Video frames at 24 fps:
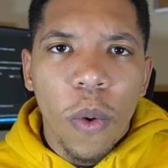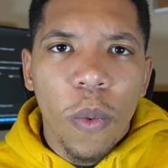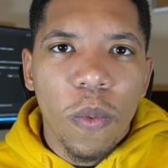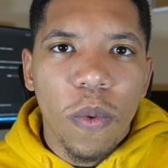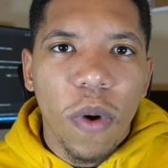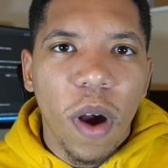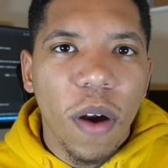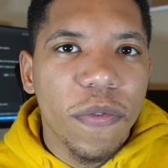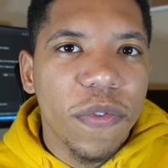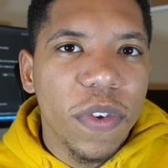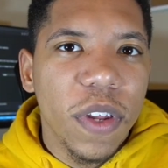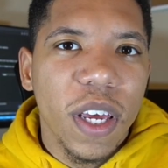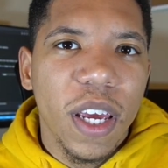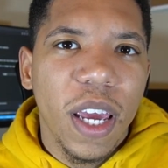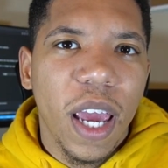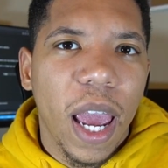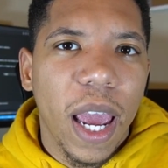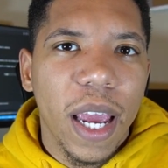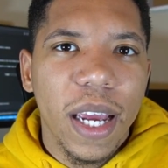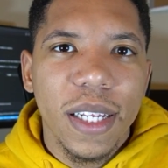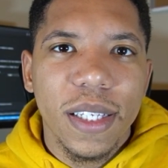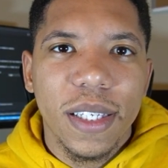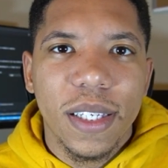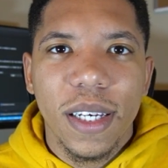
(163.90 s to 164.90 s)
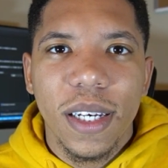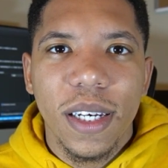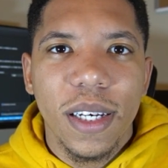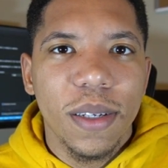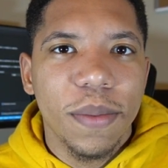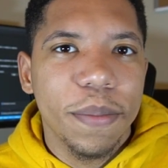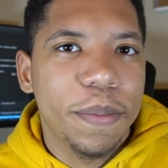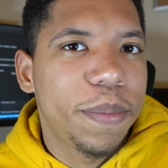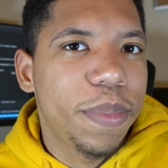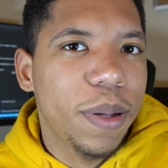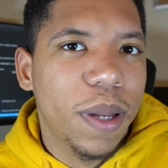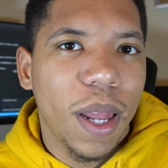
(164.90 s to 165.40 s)
Roughly
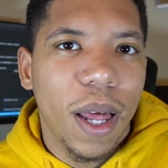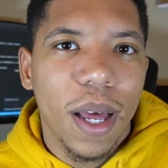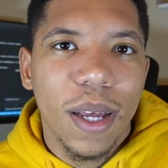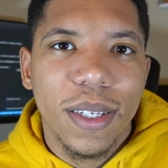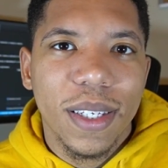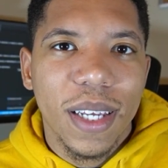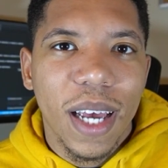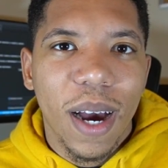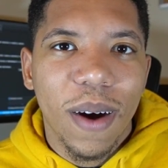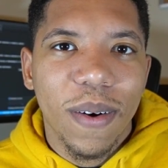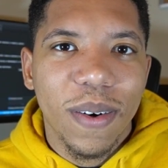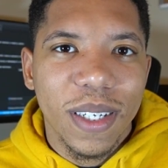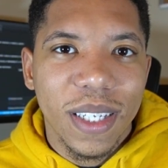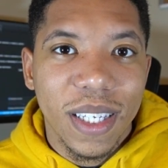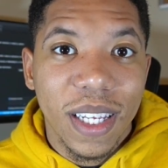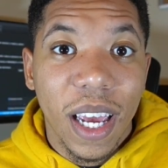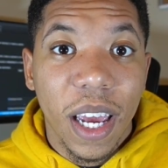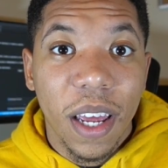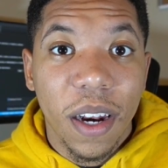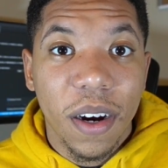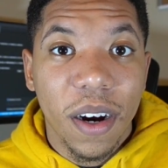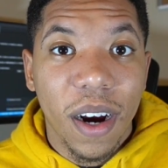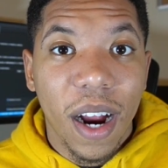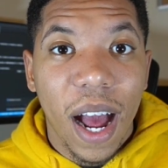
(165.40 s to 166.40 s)
18 plus hours later,